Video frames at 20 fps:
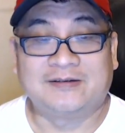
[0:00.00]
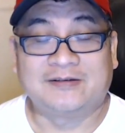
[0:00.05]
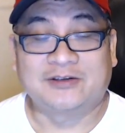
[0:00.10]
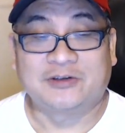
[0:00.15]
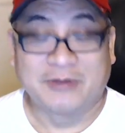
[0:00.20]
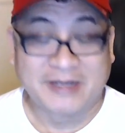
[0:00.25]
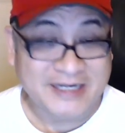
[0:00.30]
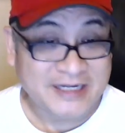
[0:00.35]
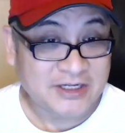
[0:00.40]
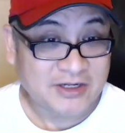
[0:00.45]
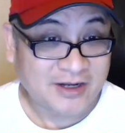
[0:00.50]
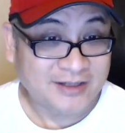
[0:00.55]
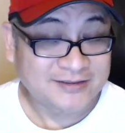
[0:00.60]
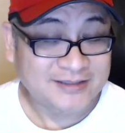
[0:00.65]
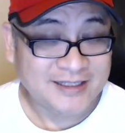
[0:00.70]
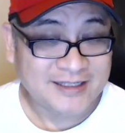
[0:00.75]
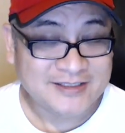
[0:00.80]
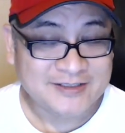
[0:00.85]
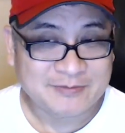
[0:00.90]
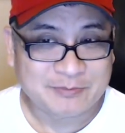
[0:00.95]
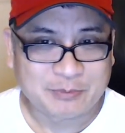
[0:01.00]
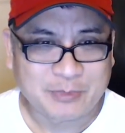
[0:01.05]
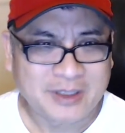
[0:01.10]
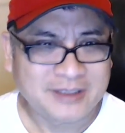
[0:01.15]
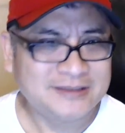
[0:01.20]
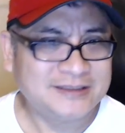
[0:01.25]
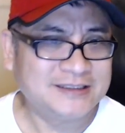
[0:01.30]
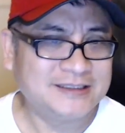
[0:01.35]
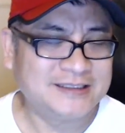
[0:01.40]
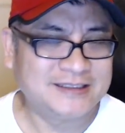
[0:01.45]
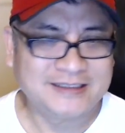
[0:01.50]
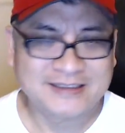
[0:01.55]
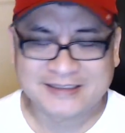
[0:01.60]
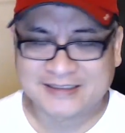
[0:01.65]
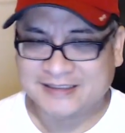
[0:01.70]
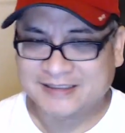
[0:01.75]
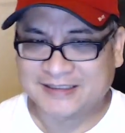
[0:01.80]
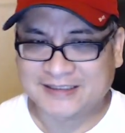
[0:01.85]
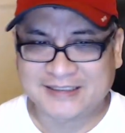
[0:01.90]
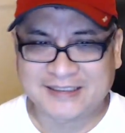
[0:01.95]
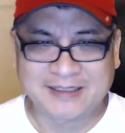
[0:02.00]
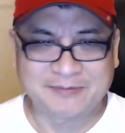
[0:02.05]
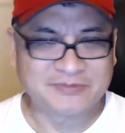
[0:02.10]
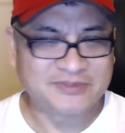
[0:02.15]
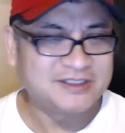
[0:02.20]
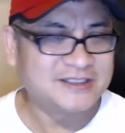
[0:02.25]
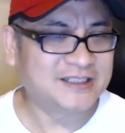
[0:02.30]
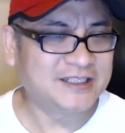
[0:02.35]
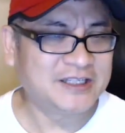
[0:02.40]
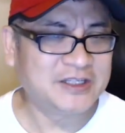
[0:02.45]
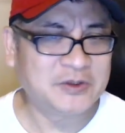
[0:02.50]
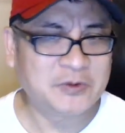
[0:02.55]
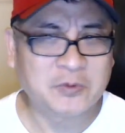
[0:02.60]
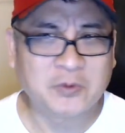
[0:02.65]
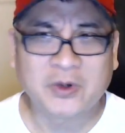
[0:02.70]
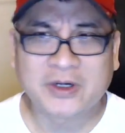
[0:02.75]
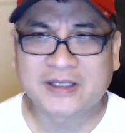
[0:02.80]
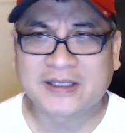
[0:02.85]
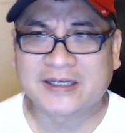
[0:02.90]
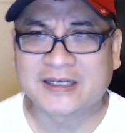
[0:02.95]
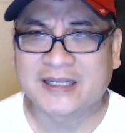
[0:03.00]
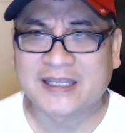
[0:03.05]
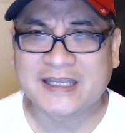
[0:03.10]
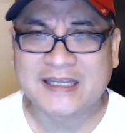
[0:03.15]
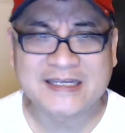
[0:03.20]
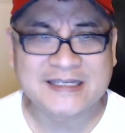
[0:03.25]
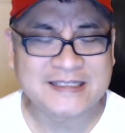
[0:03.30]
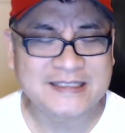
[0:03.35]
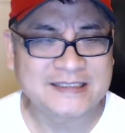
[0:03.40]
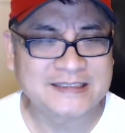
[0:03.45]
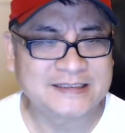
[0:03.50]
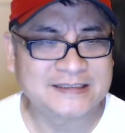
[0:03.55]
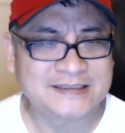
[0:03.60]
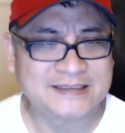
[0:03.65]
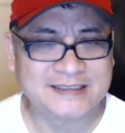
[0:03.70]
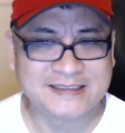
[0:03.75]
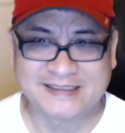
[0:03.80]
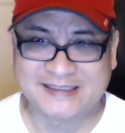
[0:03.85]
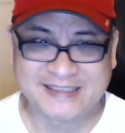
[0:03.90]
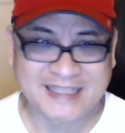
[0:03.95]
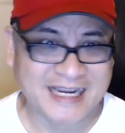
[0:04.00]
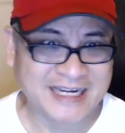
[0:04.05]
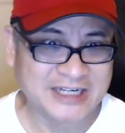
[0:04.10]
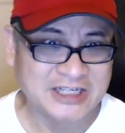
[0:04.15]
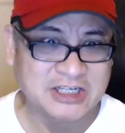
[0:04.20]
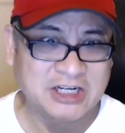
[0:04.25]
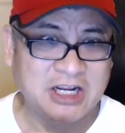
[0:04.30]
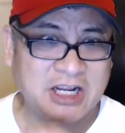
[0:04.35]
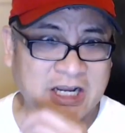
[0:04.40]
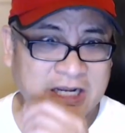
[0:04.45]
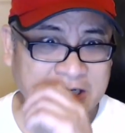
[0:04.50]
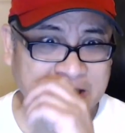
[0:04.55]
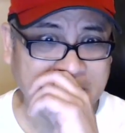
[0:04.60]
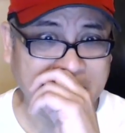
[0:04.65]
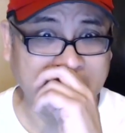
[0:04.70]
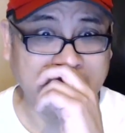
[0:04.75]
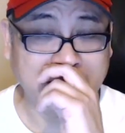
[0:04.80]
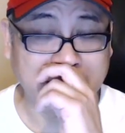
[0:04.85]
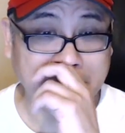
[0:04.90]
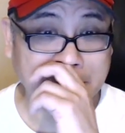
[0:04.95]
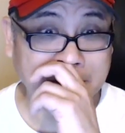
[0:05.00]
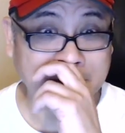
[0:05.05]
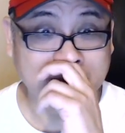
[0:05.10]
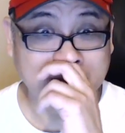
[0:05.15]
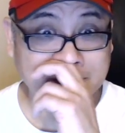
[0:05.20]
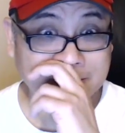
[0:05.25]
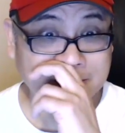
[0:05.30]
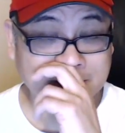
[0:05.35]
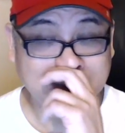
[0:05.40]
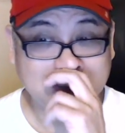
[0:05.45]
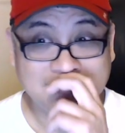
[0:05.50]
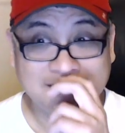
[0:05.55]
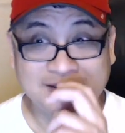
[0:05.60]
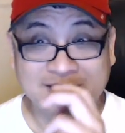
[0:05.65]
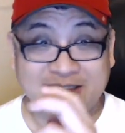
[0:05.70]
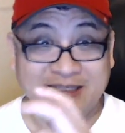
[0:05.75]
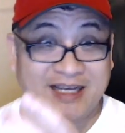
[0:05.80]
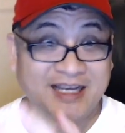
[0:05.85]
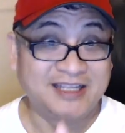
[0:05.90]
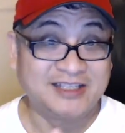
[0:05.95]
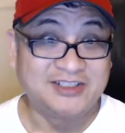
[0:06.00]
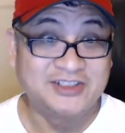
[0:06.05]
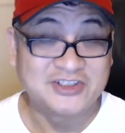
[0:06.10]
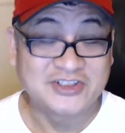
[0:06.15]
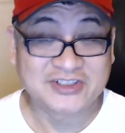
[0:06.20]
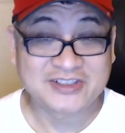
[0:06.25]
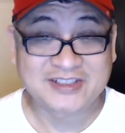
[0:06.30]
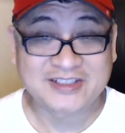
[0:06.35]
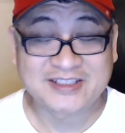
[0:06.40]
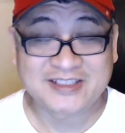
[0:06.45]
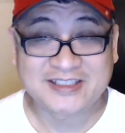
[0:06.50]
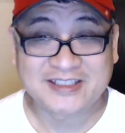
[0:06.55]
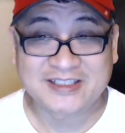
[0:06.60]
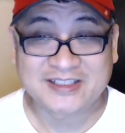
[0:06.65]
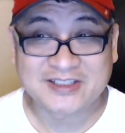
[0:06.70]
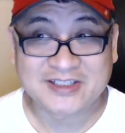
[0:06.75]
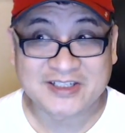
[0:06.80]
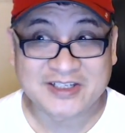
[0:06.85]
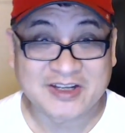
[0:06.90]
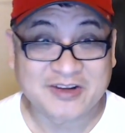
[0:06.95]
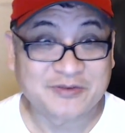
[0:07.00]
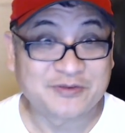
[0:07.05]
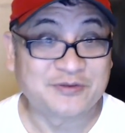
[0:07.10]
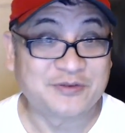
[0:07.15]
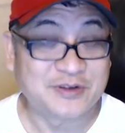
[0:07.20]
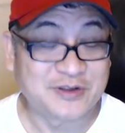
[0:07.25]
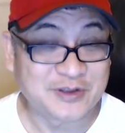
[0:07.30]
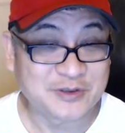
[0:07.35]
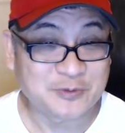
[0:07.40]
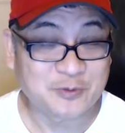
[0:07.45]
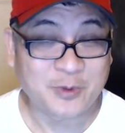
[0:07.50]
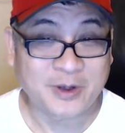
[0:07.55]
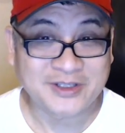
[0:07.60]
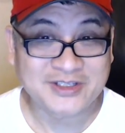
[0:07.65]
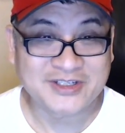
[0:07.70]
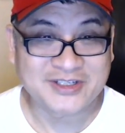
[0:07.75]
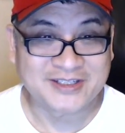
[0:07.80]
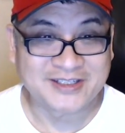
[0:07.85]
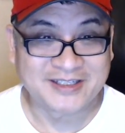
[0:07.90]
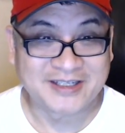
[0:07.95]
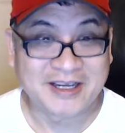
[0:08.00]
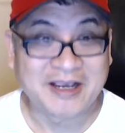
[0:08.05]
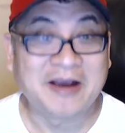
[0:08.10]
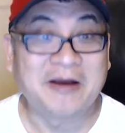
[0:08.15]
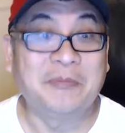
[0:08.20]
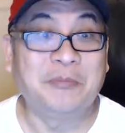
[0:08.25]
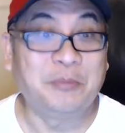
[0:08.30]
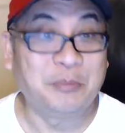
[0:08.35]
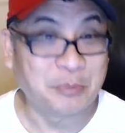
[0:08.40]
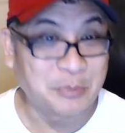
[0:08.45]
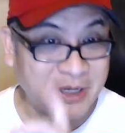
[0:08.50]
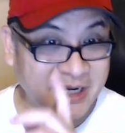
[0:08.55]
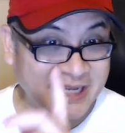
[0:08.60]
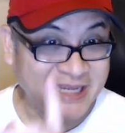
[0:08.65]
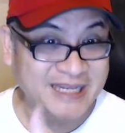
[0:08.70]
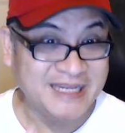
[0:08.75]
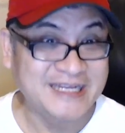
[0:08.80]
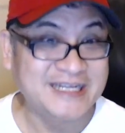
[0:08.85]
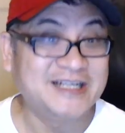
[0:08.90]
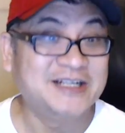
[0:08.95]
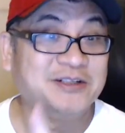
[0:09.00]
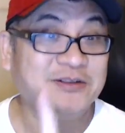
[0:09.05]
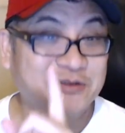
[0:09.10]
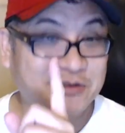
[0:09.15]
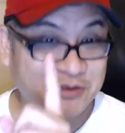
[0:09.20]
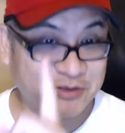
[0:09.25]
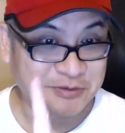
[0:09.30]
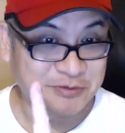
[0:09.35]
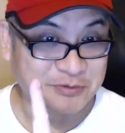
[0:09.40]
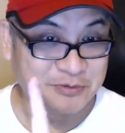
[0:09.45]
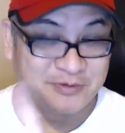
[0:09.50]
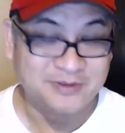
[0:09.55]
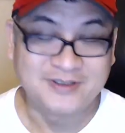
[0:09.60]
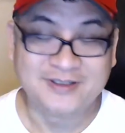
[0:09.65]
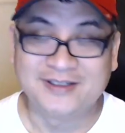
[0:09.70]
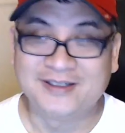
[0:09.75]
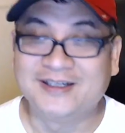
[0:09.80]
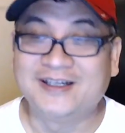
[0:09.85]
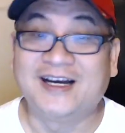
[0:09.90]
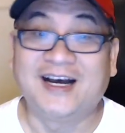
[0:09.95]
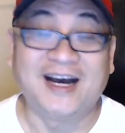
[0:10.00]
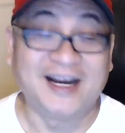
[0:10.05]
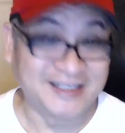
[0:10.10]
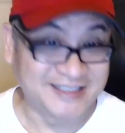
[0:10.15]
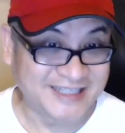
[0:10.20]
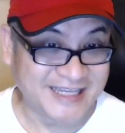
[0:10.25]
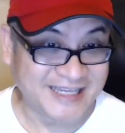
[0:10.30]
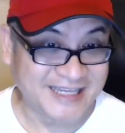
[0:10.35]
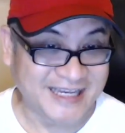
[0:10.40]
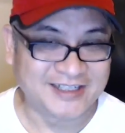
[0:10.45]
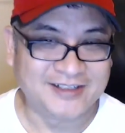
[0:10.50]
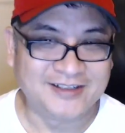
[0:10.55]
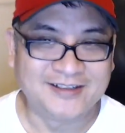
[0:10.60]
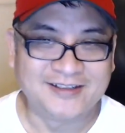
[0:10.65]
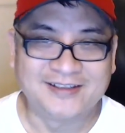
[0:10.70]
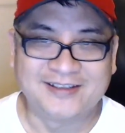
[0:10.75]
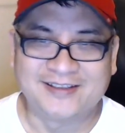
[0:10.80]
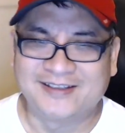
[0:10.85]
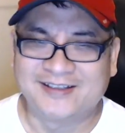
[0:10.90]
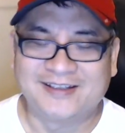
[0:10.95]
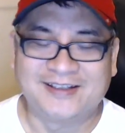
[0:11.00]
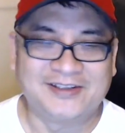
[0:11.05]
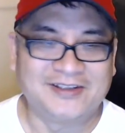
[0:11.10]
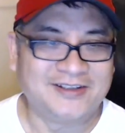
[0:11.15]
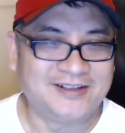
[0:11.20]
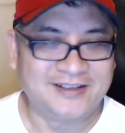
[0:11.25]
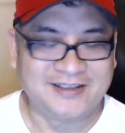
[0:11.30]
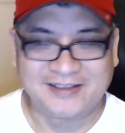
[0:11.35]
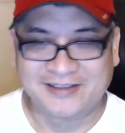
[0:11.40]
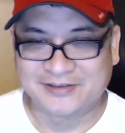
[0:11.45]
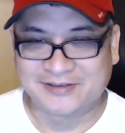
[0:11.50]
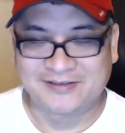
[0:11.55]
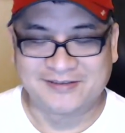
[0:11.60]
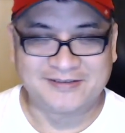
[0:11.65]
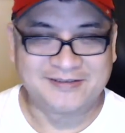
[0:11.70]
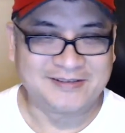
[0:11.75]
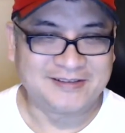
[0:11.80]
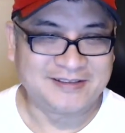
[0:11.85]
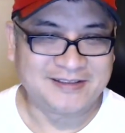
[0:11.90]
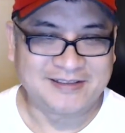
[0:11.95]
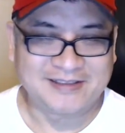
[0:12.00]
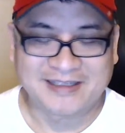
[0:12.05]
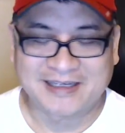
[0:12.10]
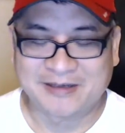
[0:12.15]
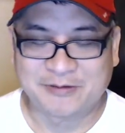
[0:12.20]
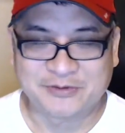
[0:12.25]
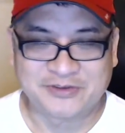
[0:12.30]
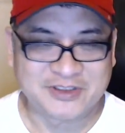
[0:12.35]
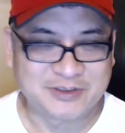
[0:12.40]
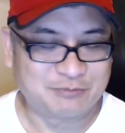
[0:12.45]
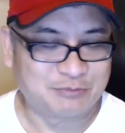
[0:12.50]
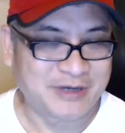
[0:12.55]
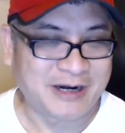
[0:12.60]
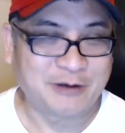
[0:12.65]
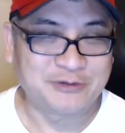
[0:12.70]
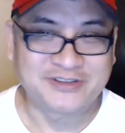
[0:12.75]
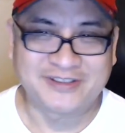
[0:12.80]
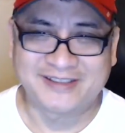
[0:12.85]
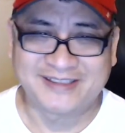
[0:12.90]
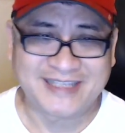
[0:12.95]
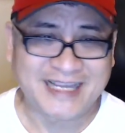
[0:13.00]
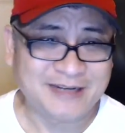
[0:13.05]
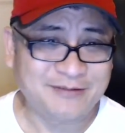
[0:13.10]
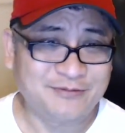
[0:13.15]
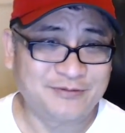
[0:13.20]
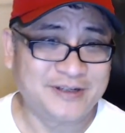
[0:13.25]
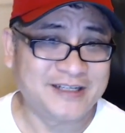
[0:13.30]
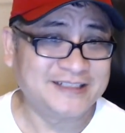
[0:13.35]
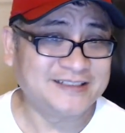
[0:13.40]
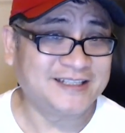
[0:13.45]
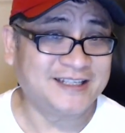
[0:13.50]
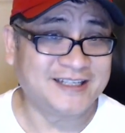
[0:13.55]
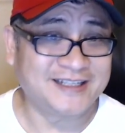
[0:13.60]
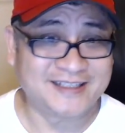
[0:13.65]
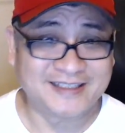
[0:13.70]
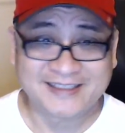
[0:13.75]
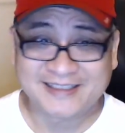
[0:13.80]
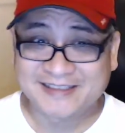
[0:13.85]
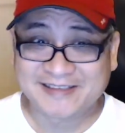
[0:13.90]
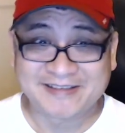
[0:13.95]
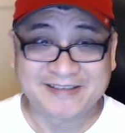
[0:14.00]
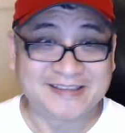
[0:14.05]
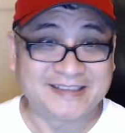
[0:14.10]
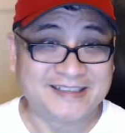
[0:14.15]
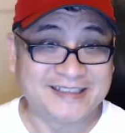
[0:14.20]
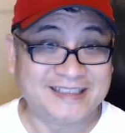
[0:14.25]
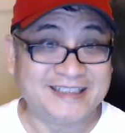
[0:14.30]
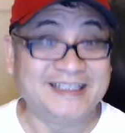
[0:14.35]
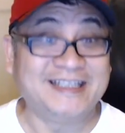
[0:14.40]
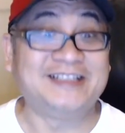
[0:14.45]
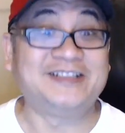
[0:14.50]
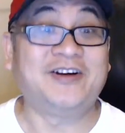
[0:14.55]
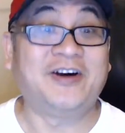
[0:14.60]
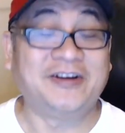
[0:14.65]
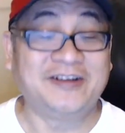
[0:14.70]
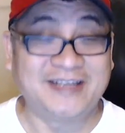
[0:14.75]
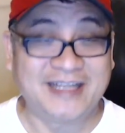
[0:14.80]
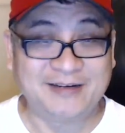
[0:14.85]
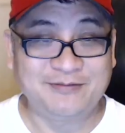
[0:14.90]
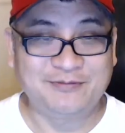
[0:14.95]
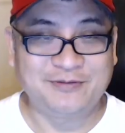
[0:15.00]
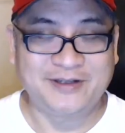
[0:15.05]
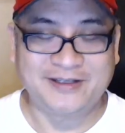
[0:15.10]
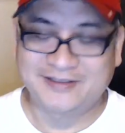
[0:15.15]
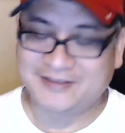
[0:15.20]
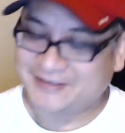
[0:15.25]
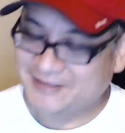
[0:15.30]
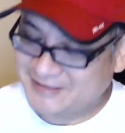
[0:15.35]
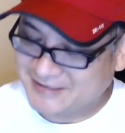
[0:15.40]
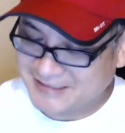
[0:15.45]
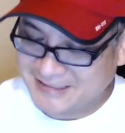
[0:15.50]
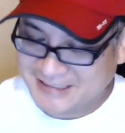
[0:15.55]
grading contest, but I'm sitting here working late. It's 9 o'clock and I just finished watching Blade 2 again. I was just browsing Netflix and it's on Netflix.